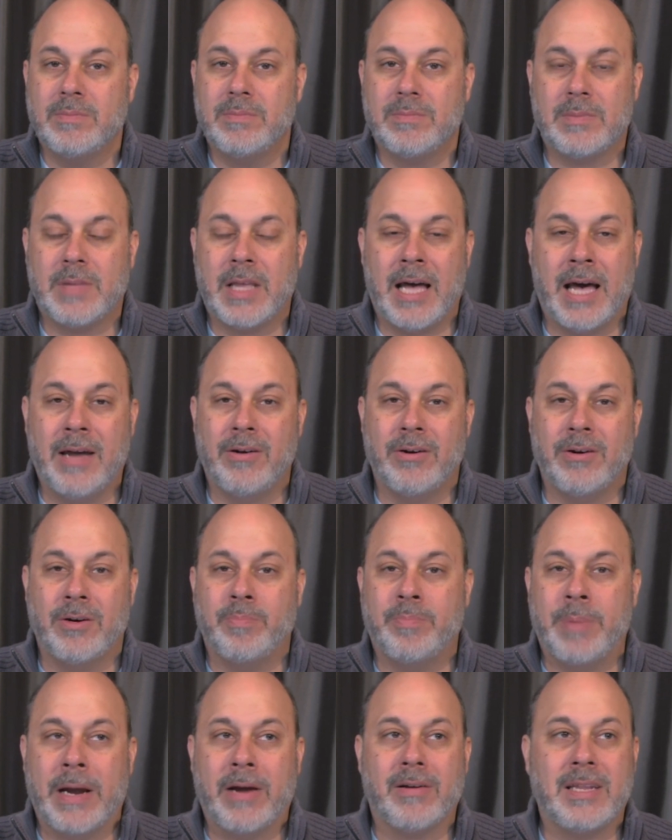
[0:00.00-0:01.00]
I don't know,
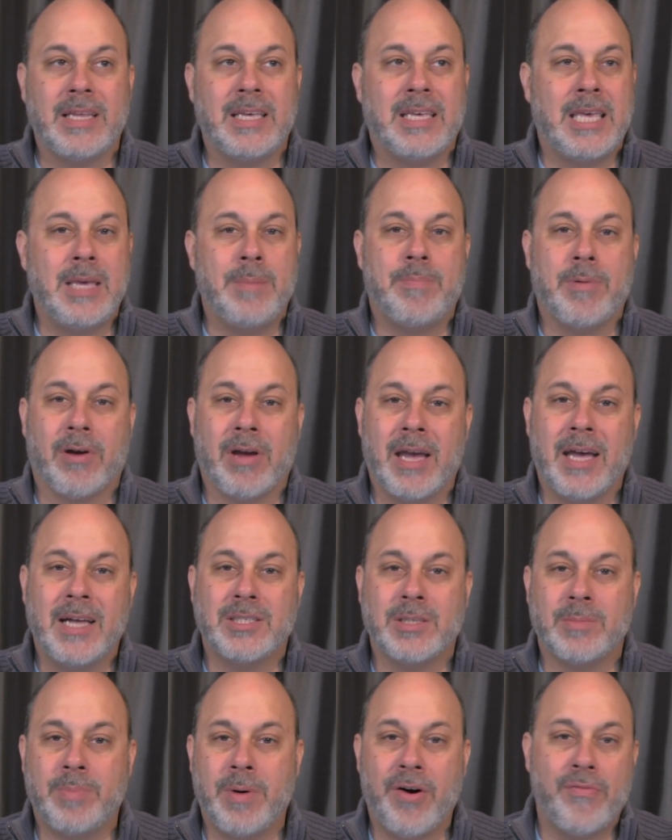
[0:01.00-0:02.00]
barely keep your
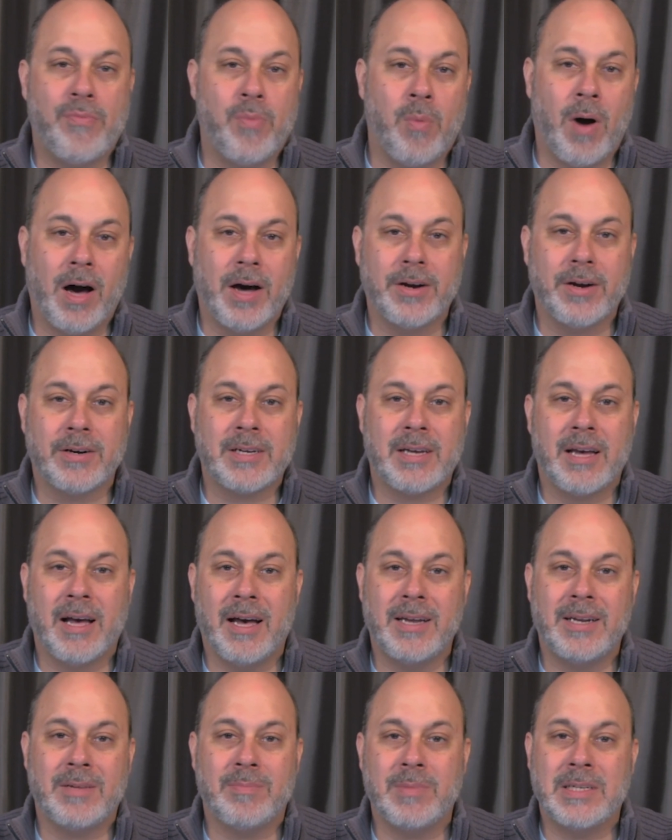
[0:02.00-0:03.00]
heads above water
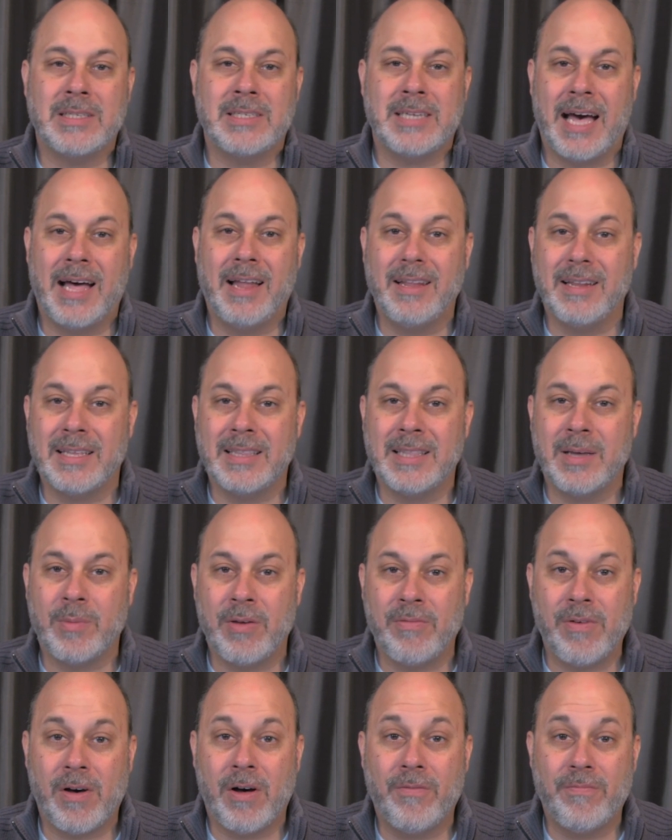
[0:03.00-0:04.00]
kind of mentality that
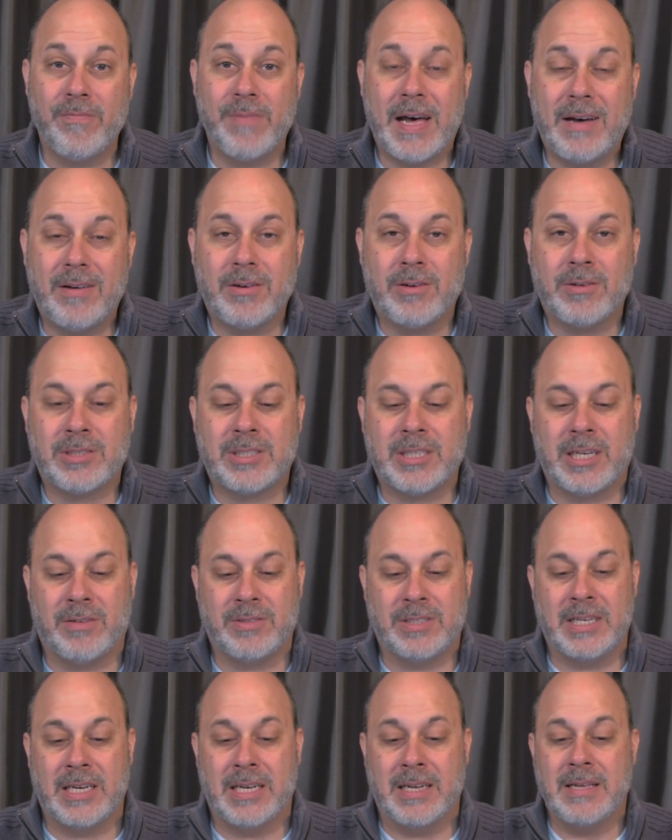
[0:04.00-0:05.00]
we've all found
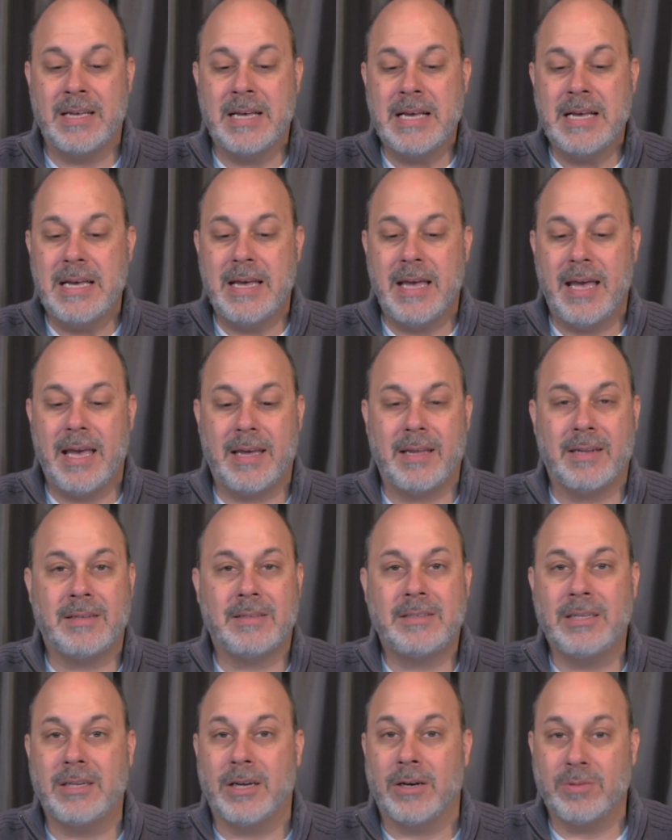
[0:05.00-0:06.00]
ourselves in. And,
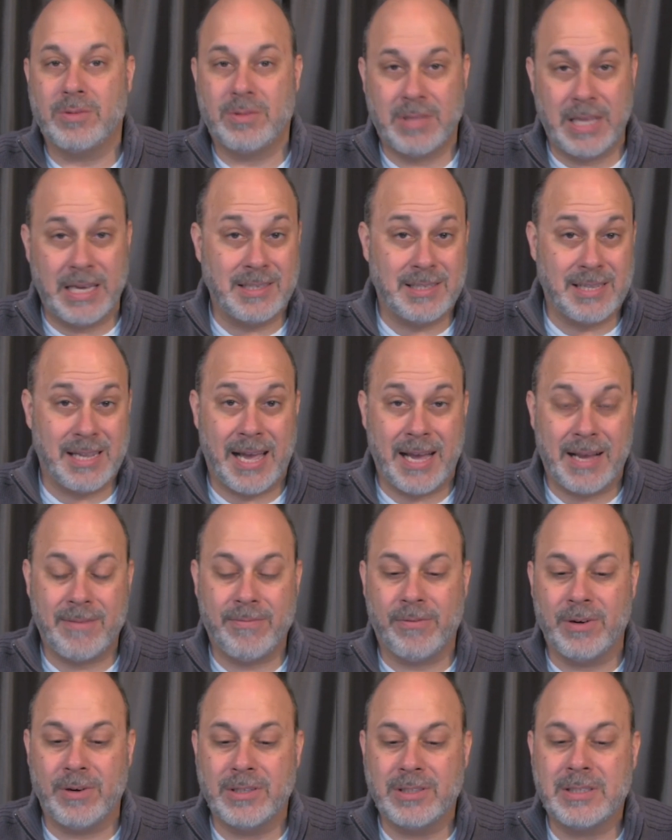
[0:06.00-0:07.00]
you know, things like,
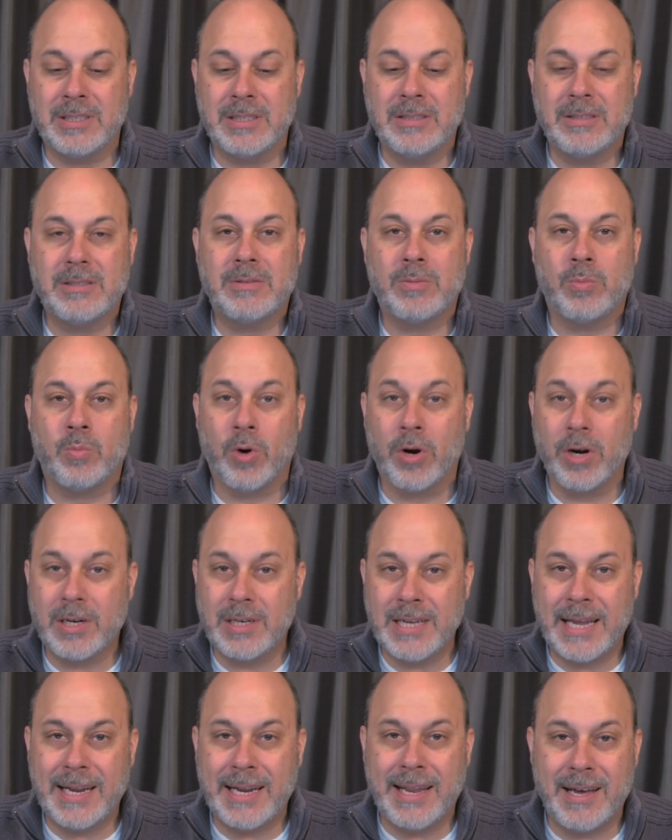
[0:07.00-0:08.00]
for instance, work
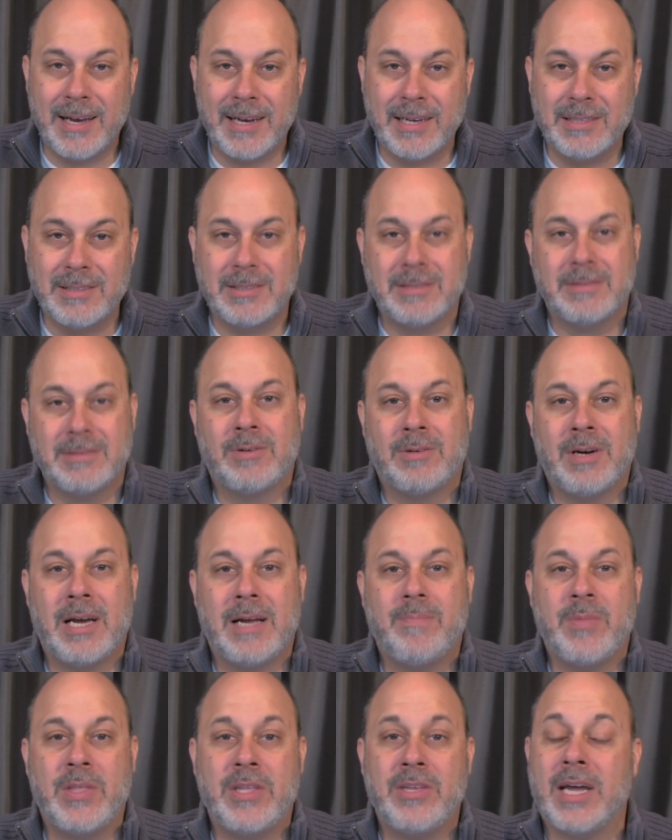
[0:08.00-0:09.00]
deadlines,
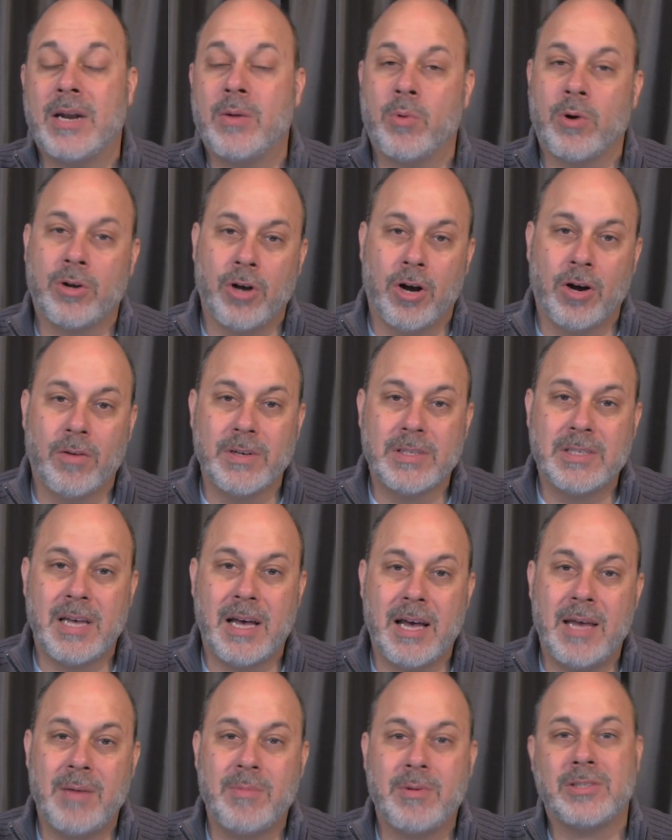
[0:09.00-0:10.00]
right? Then you got to work
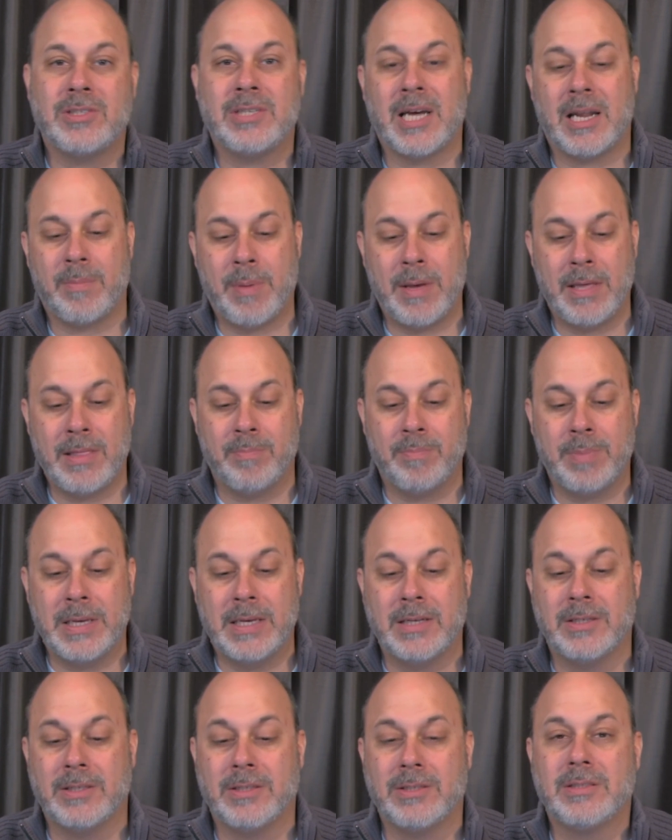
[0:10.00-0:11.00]
overtime because you got to pay the
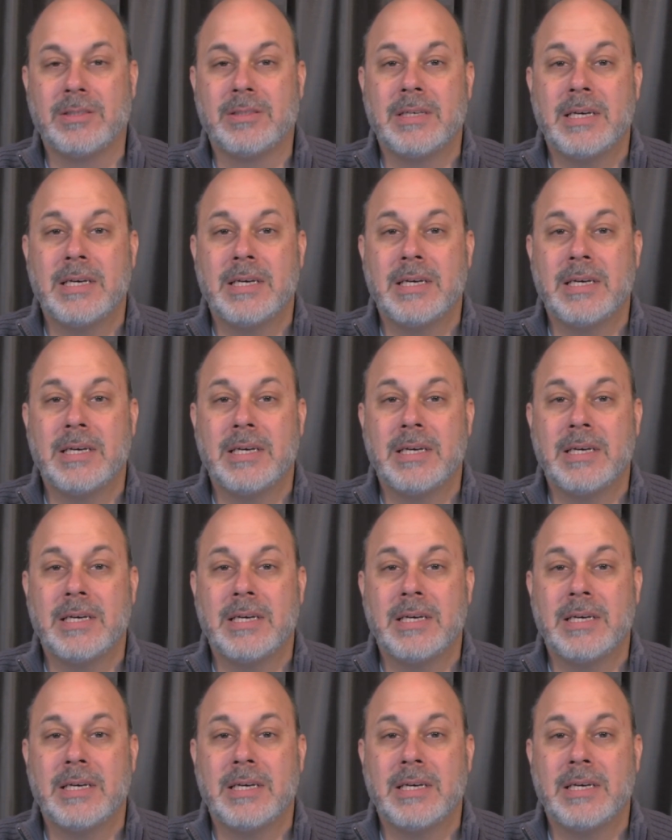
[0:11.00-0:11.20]
bills.